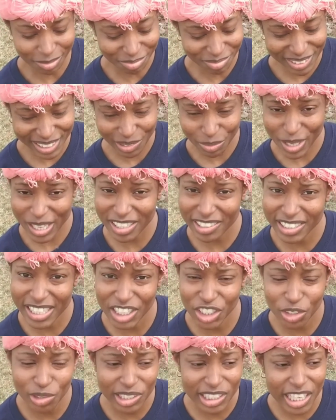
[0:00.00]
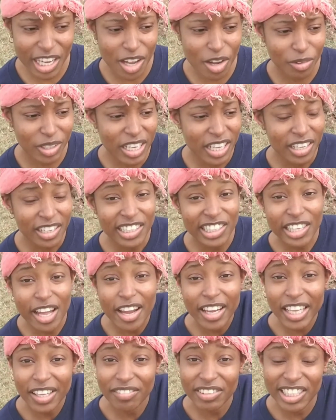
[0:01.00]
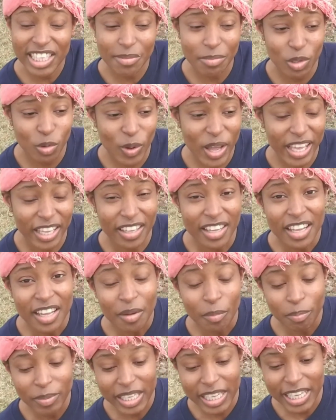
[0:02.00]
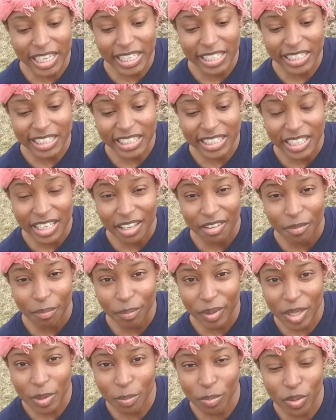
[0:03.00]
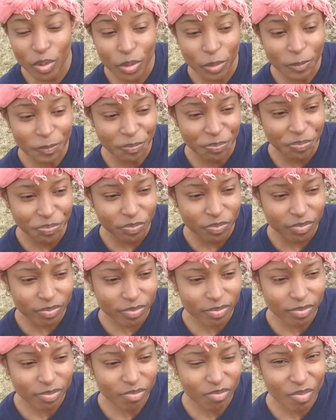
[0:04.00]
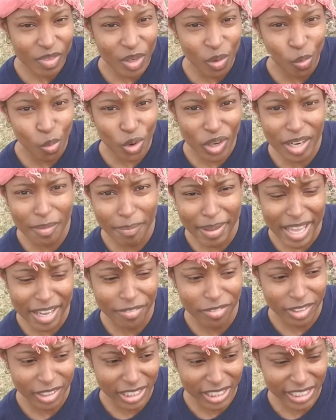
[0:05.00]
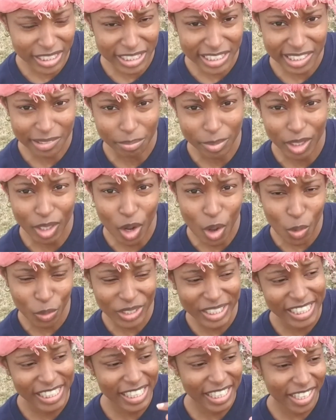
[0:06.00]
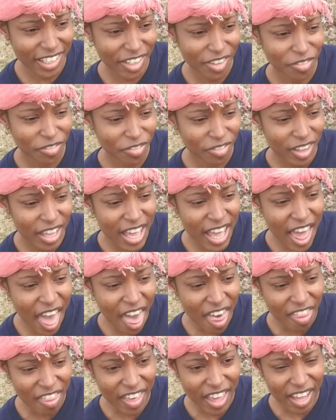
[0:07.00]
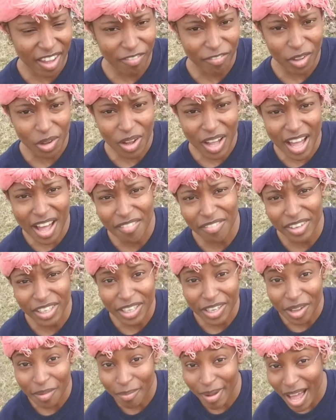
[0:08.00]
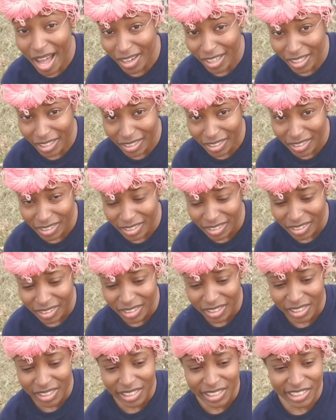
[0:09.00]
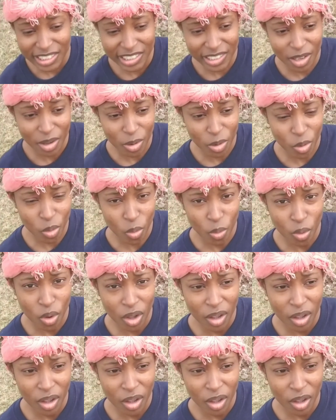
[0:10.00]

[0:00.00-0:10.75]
sweaters that you sewed, start giving some away, because people want to pay for things, but only if they feel confident about it. So